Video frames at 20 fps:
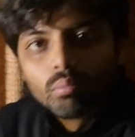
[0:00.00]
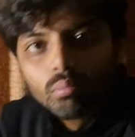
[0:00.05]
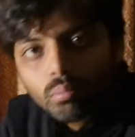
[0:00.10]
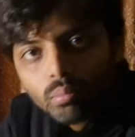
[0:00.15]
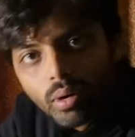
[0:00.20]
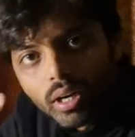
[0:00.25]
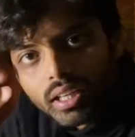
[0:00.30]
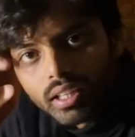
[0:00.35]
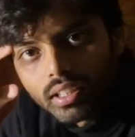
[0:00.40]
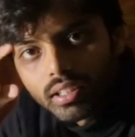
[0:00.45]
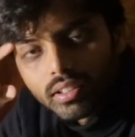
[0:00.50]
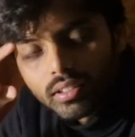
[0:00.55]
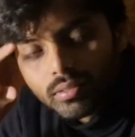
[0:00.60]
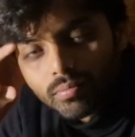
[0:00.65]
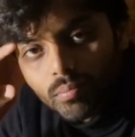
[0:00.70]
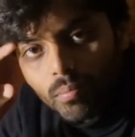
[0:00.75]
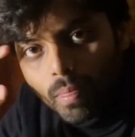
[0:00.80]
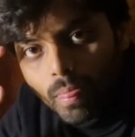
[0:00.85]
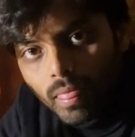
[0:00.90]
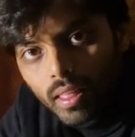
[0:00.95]
but
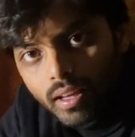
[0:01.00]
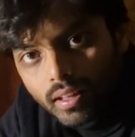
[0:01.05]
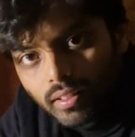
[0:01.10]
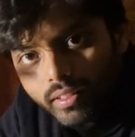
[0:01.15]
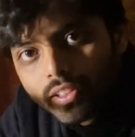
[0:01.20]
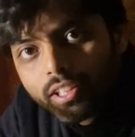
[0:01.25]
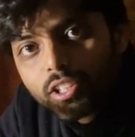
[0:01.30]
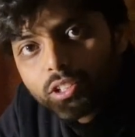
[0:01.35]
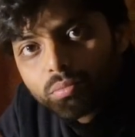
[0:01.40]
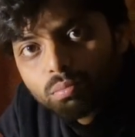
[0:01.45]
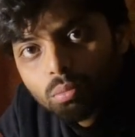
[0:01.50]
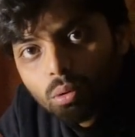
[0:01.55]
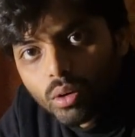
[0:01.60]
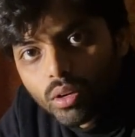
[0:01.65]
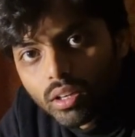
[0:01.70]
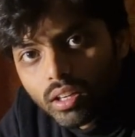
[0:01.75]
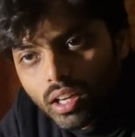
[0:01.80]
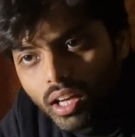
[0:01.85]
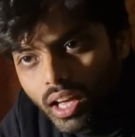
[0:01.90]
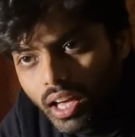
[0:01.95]
this
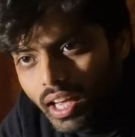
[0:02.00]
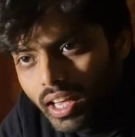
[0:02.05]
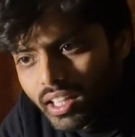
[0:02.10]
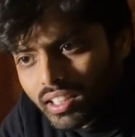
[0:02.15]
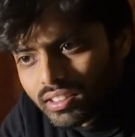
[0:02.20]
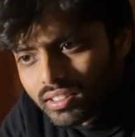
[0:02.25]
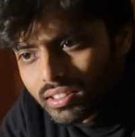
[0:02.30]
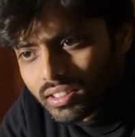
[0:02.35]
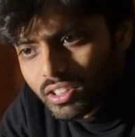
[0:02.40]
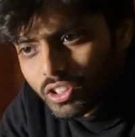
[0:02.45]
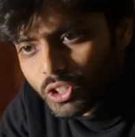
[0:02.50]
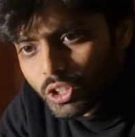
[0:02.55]
book has